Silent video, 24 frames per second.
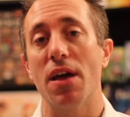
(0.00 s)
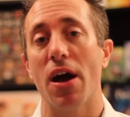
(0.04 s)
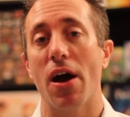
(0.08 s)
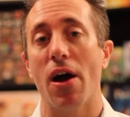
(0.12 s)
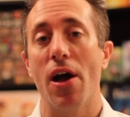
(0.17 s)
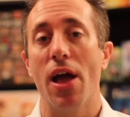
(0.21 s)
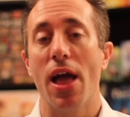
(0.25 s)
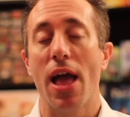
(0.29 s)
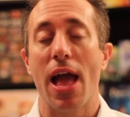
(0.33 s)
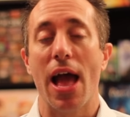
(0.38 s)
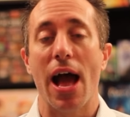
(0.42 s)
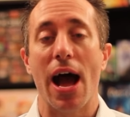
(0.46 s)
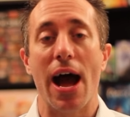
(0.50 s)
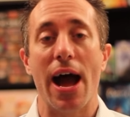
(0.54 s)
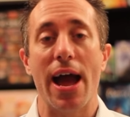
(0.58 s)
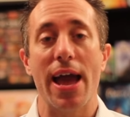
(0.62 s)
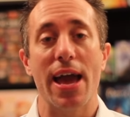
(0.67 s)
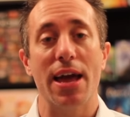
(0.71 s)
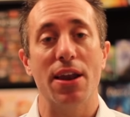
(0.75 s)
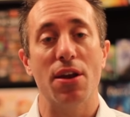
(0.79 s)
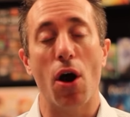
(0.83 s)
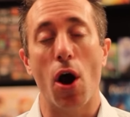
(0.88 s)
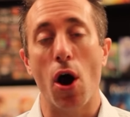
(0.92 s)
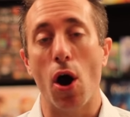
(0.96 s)
Now, I
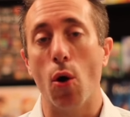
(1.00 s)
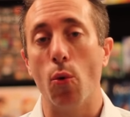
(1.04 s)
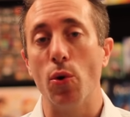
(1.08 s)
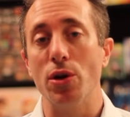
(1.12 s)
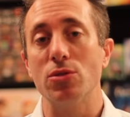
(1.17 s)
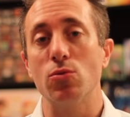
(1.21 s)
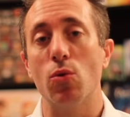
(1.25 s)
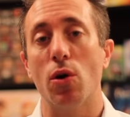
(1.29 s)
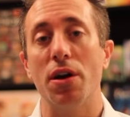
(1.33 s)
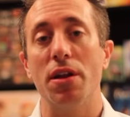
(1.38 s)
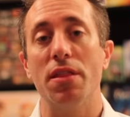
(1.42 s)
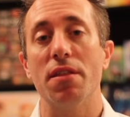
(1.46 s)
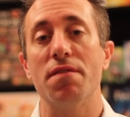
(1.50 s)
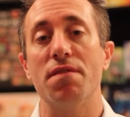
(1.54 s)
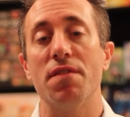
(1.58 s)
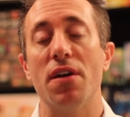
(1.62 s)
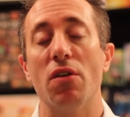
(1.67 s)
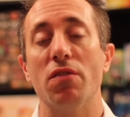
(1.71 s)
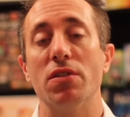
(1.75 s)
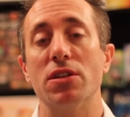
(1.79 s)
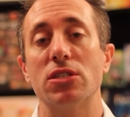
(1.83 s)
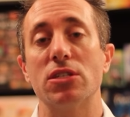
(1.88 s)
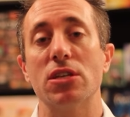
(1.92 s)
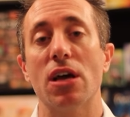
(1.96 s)
had always wanted the
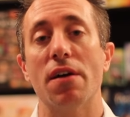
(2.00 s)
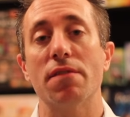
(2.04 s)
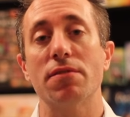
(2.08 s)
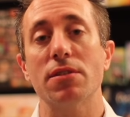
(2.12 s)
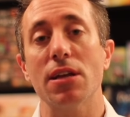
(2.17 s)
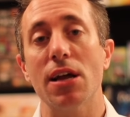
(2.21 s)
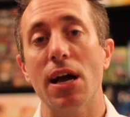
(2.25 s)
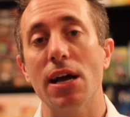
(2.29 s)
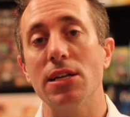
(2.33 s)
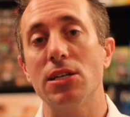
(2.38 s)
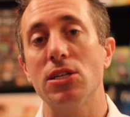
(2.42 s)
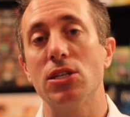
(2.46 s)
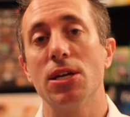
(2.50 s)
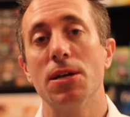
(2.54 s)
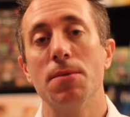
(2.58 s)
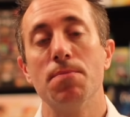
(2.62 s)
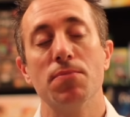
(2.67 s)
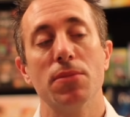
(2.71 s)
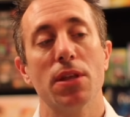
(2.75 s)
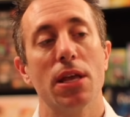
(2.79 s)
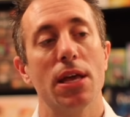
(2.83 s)
velvet soft touch,